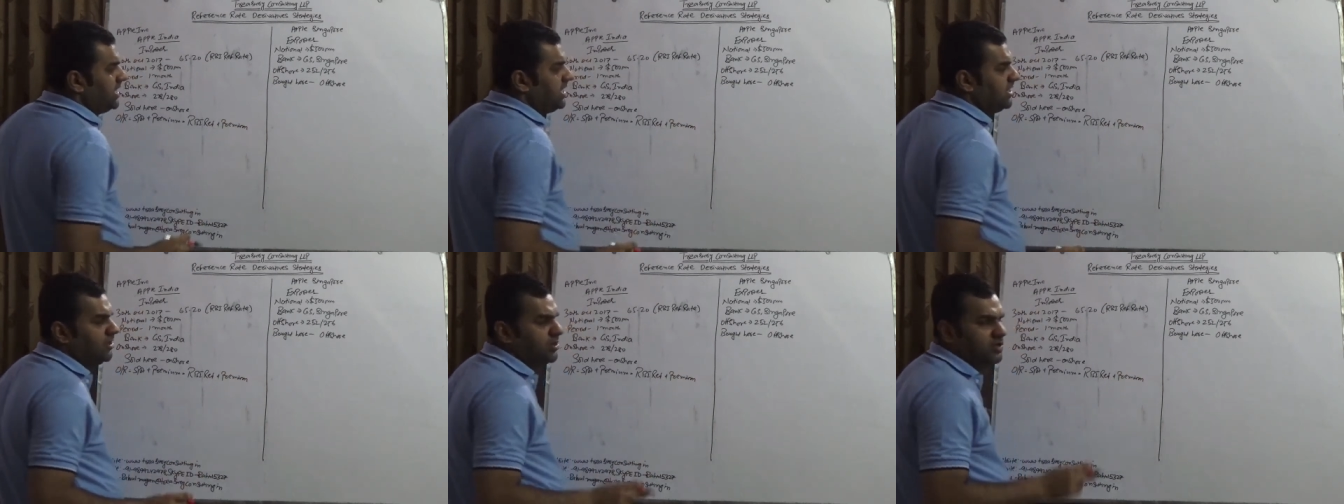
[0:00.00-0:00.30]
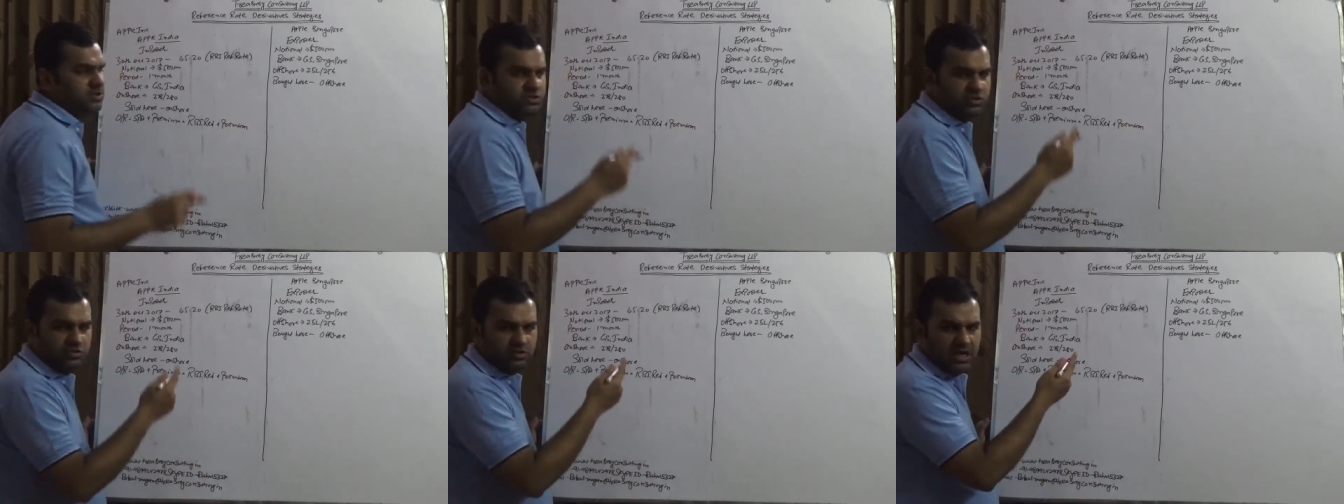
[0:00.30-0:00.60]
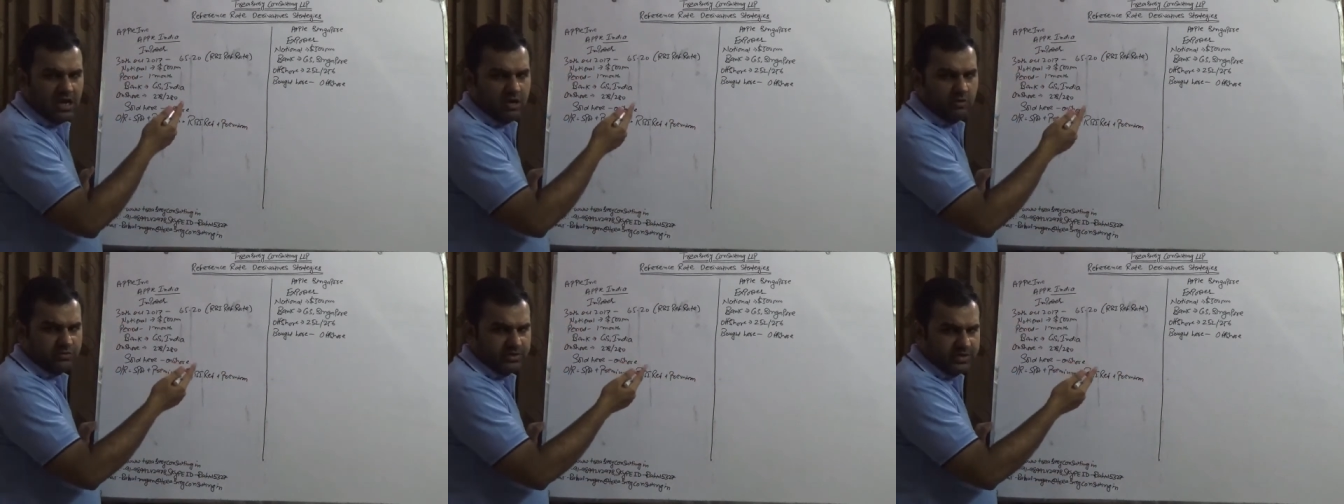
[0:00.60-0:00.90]
here also the
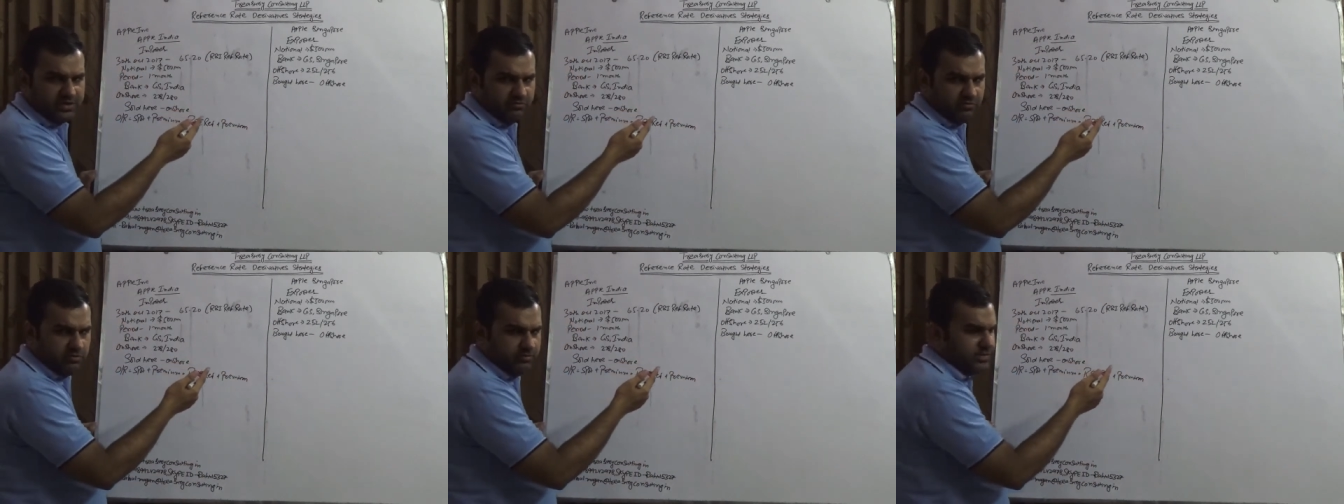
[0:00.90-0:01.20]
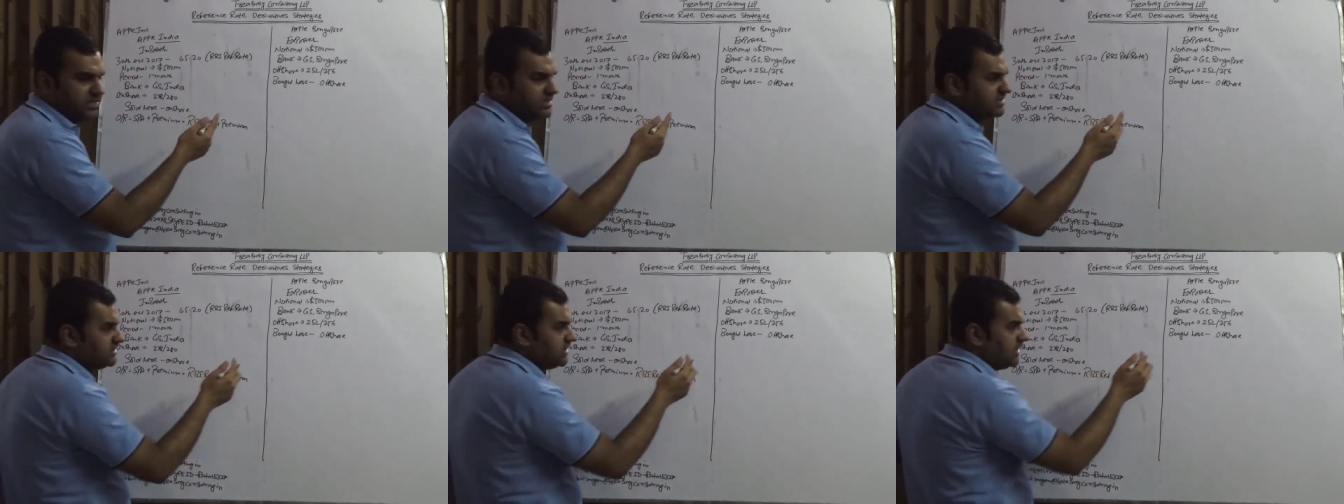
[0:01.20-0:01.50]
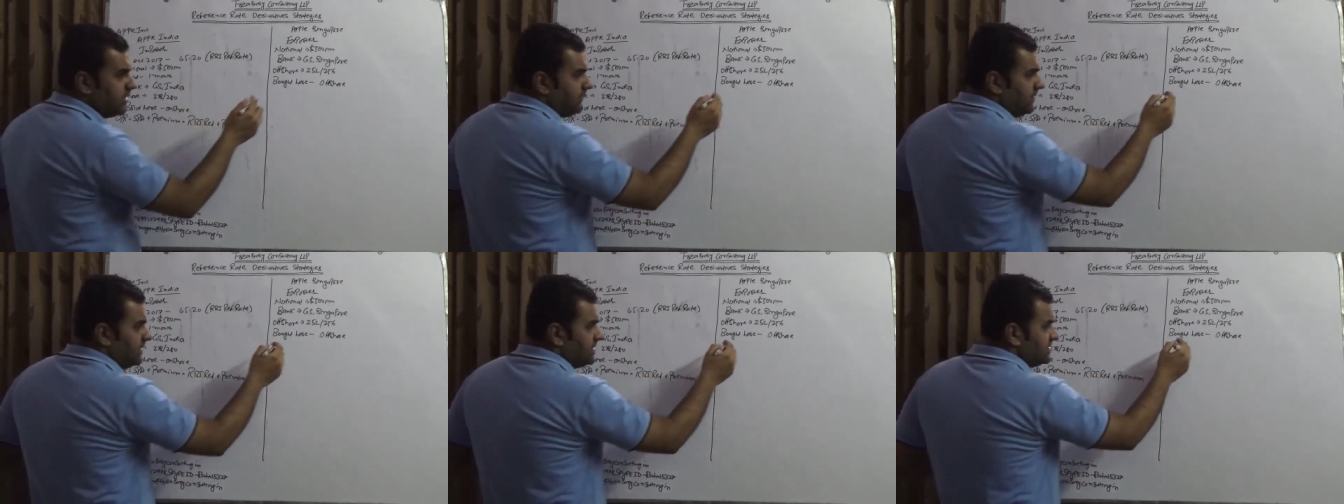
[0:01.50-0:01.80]
outright would be the
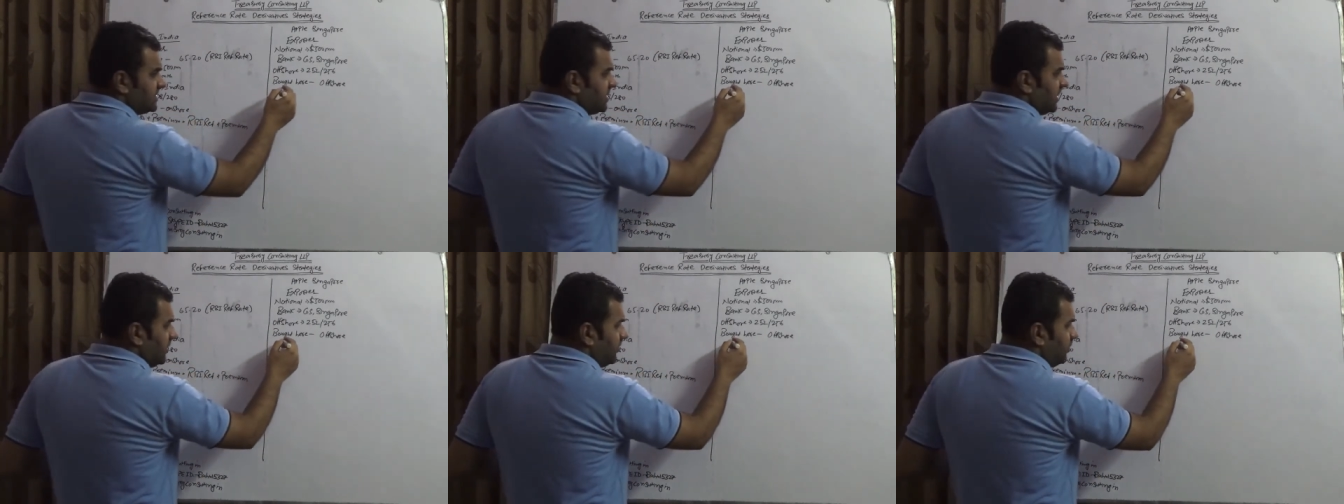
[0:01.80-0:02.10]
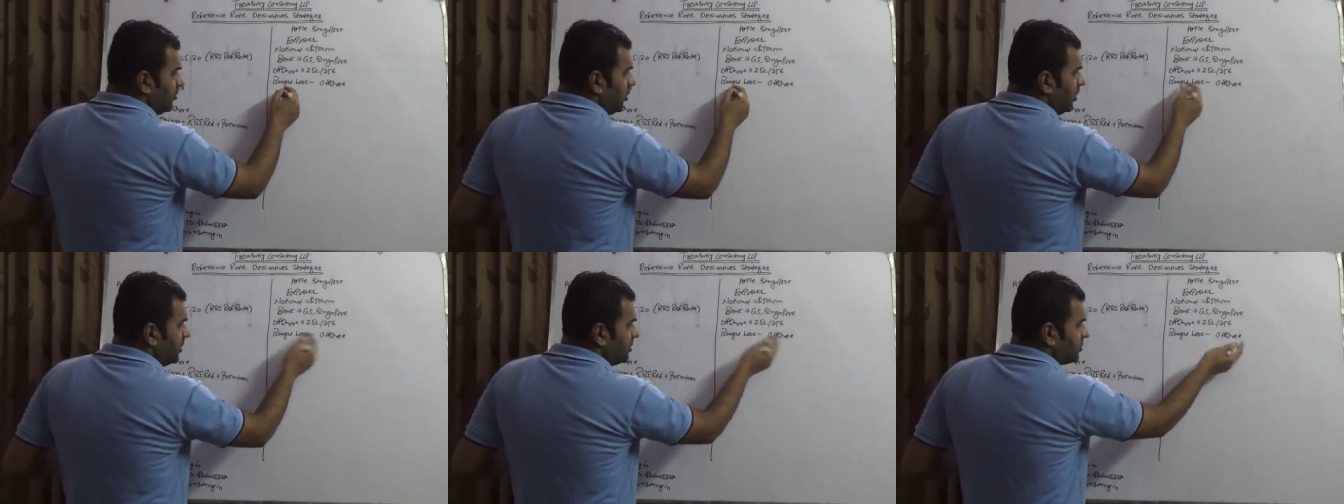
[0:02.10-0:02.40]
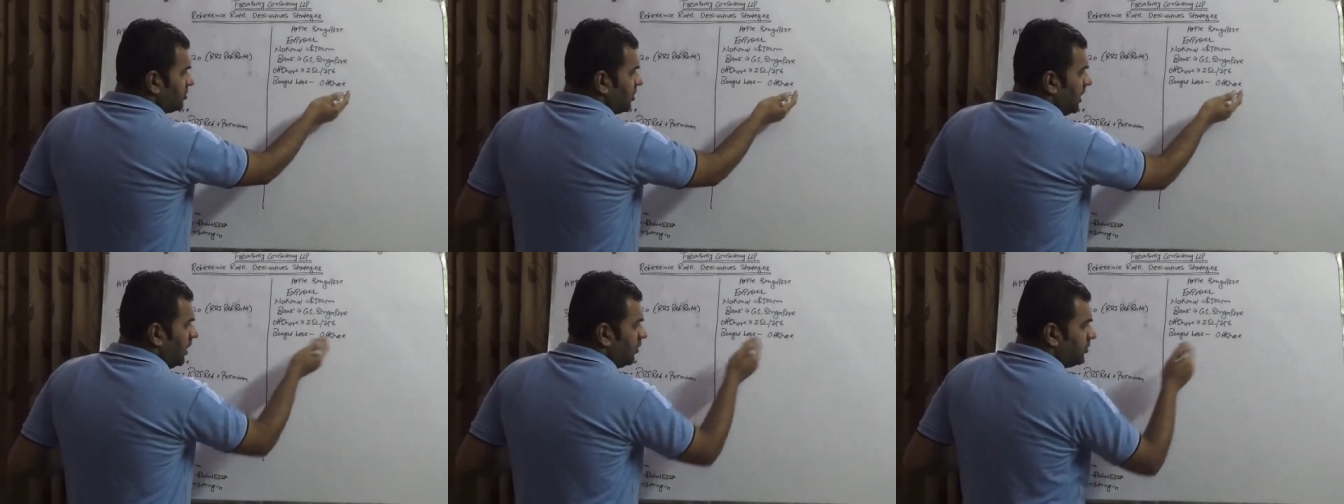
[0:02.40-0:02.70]
same in Singapore
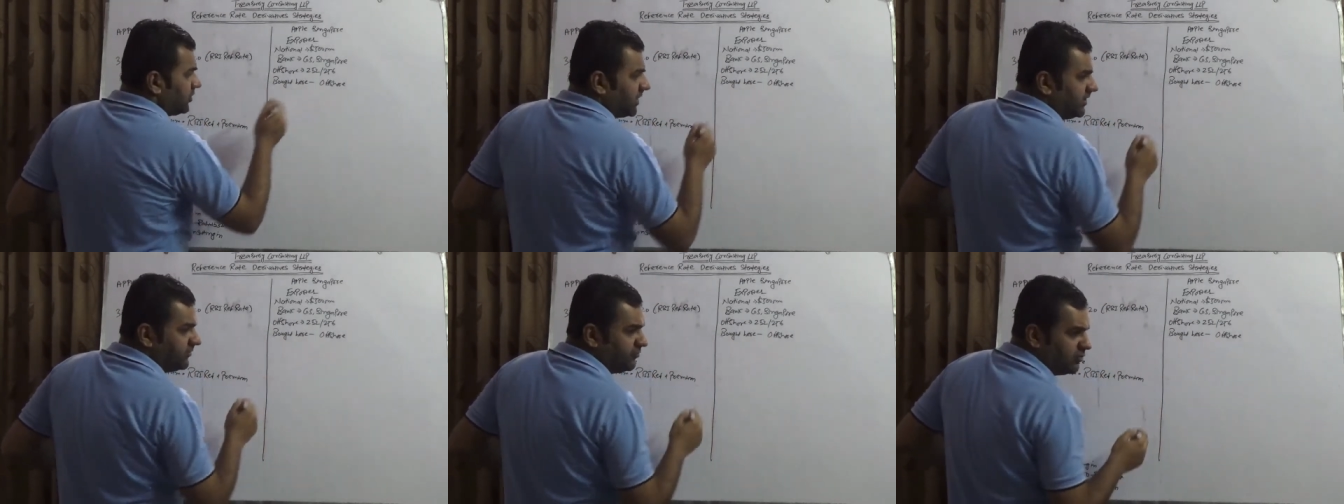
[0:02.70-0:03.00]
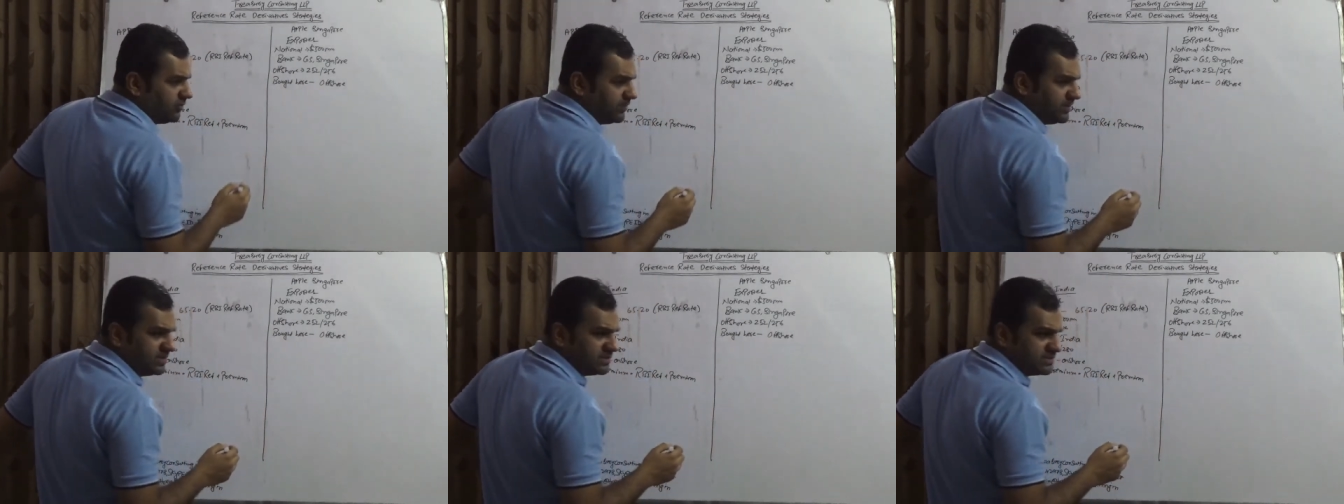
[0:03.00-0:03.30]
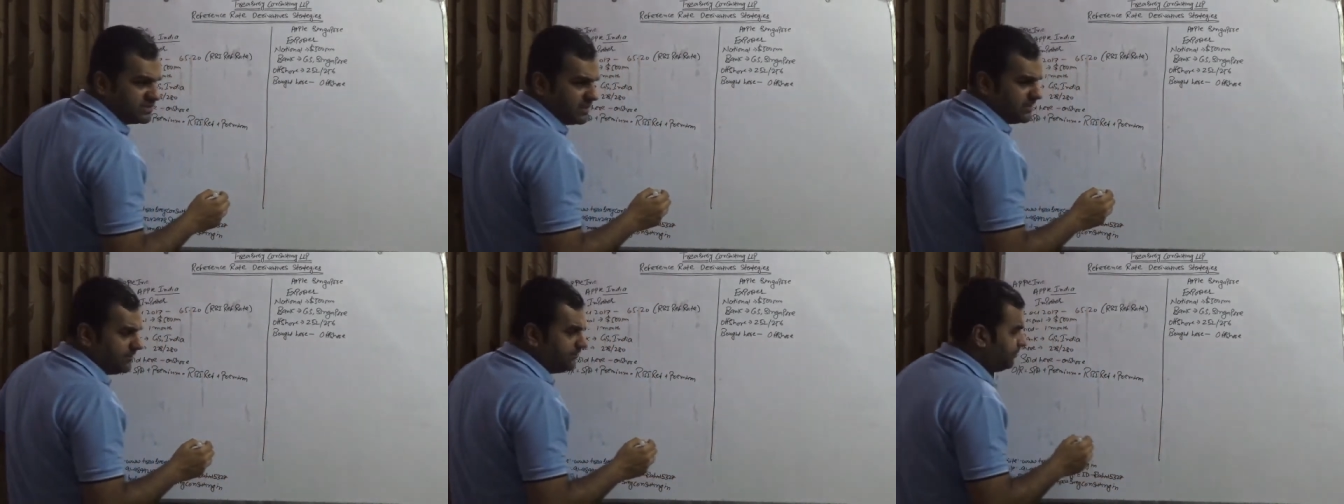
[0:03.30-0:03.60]
also outright would be the
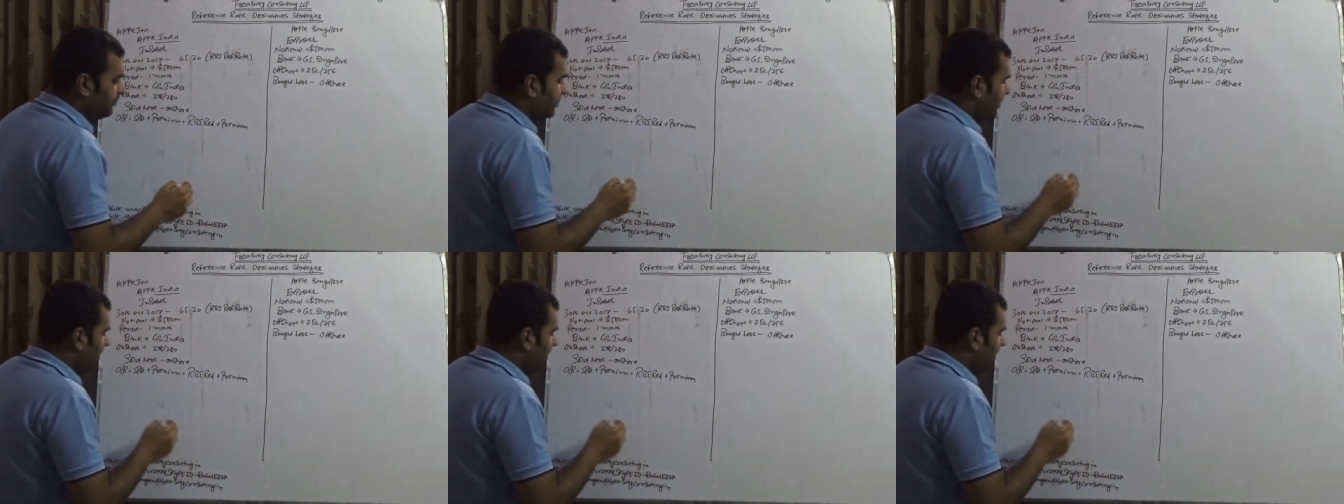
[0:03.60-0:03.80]
same